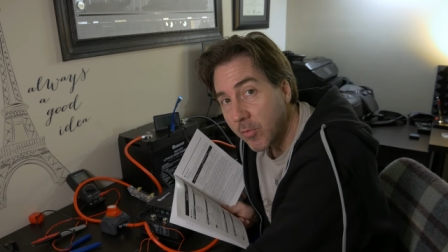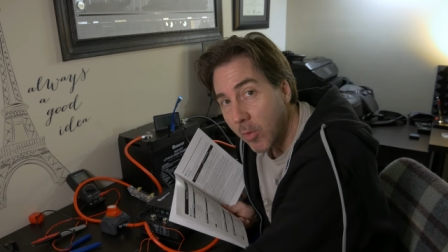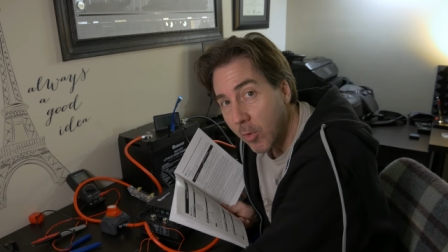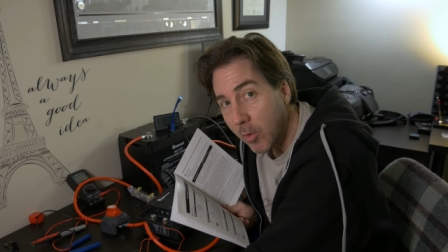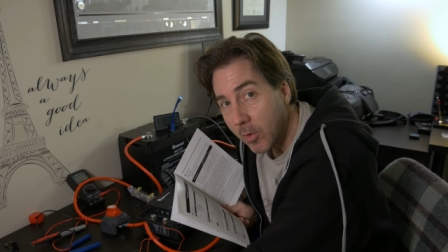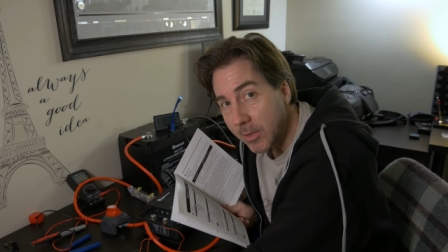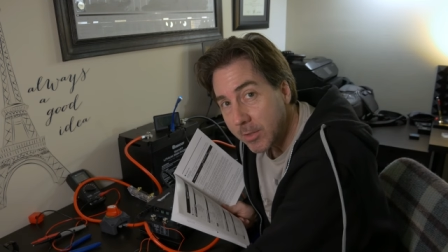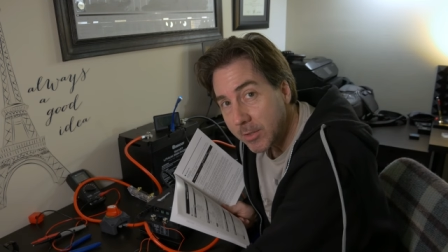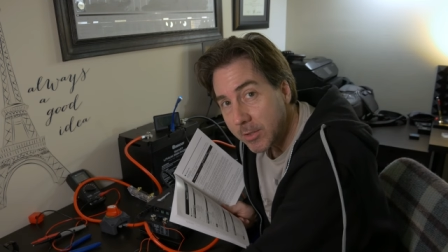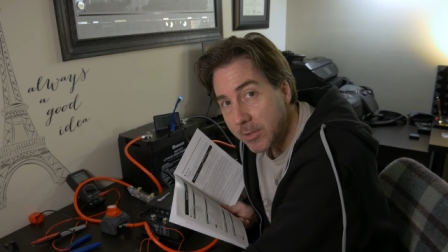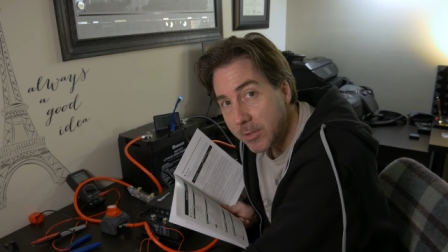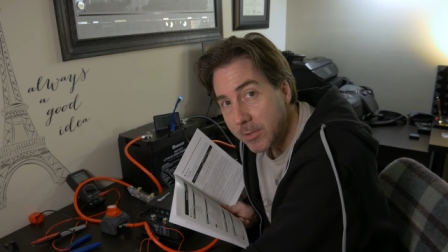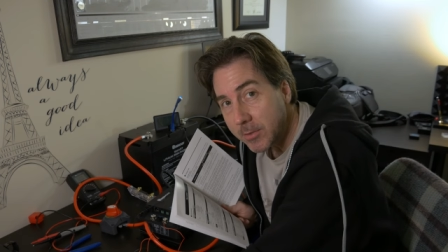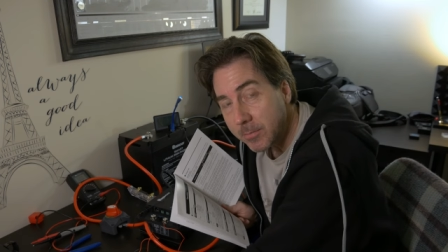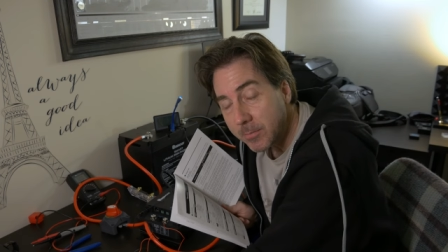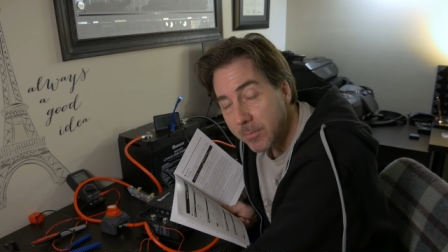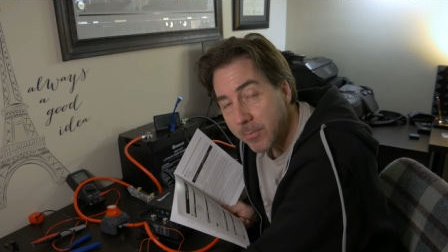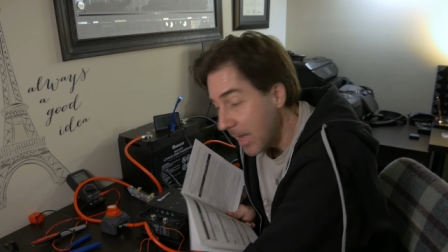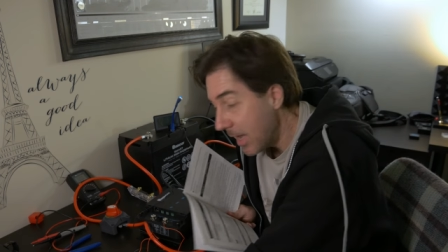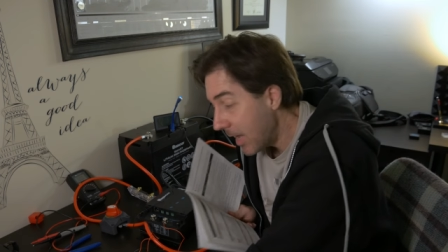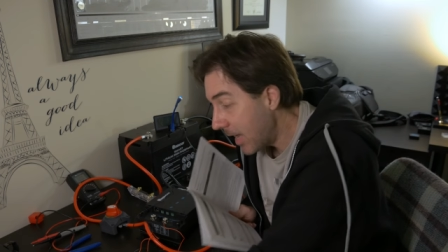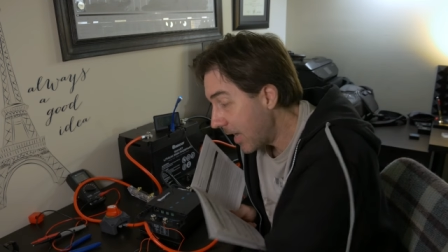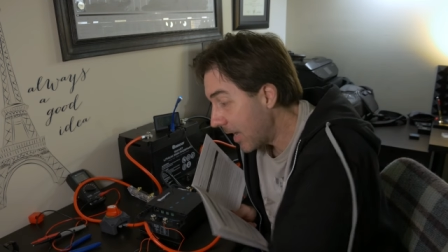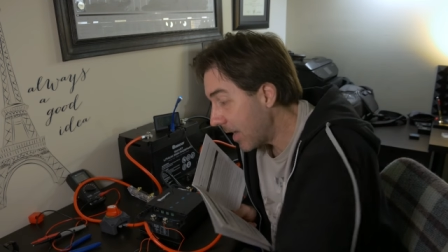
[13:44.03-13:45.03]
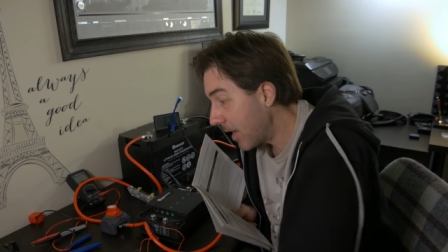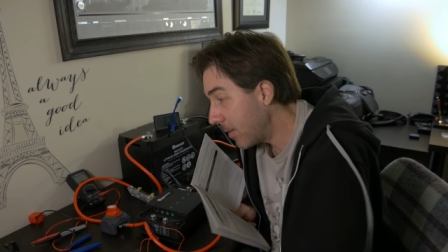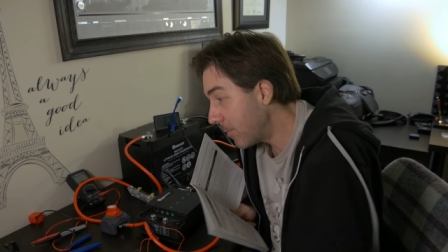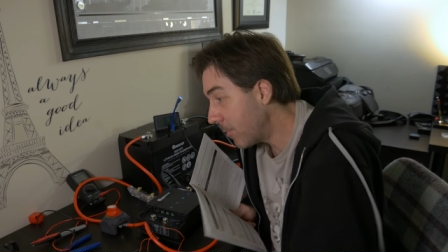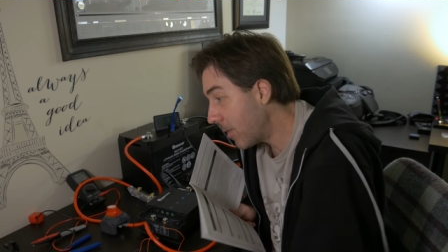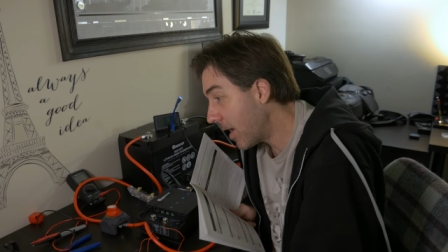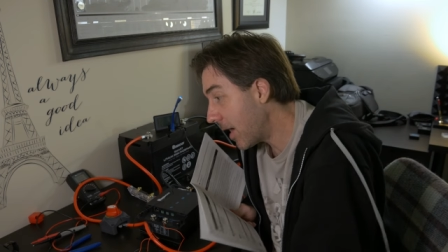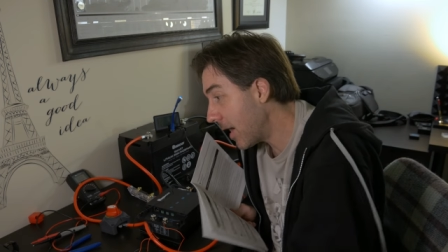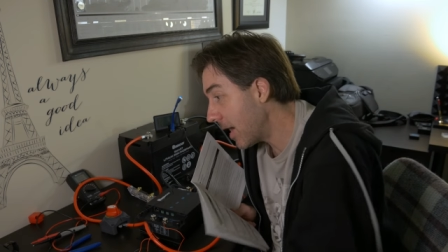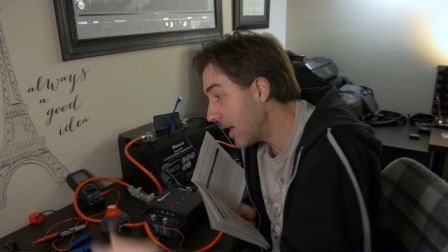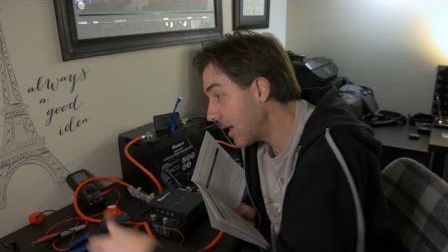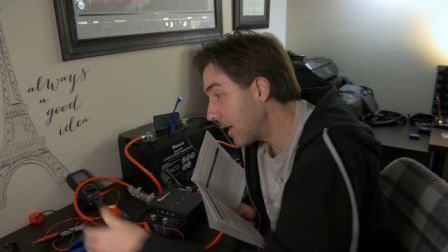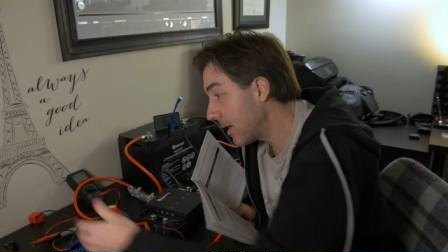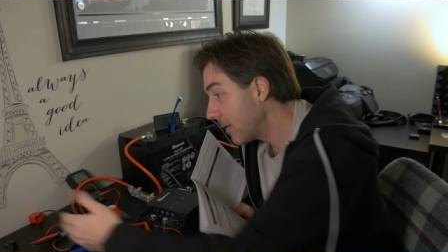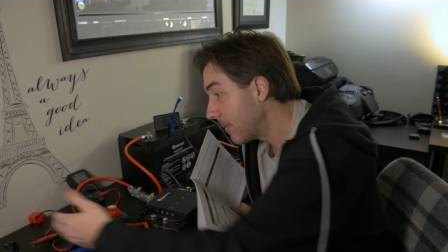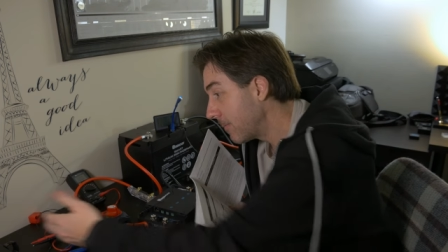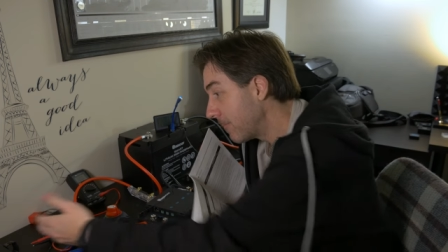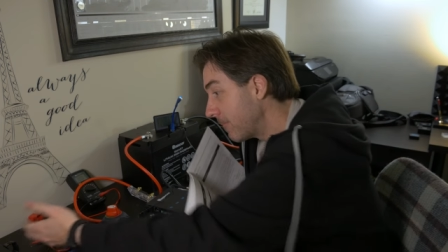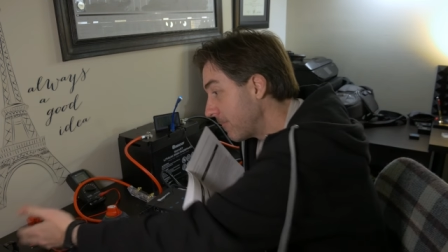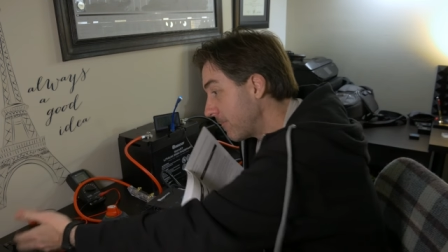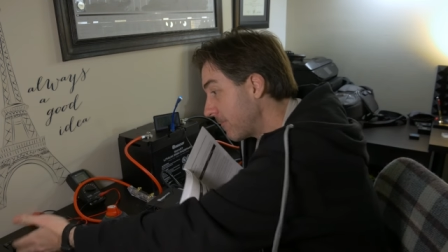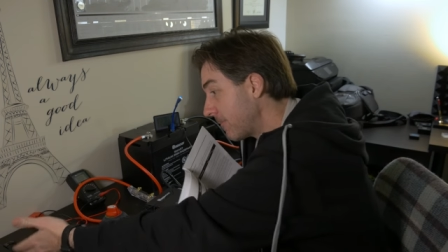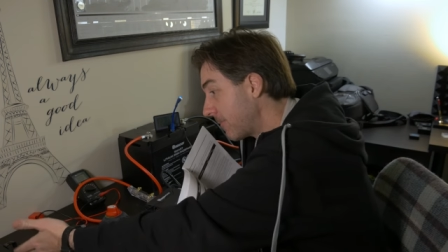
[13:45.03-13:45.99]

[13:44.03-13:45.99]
volts. And my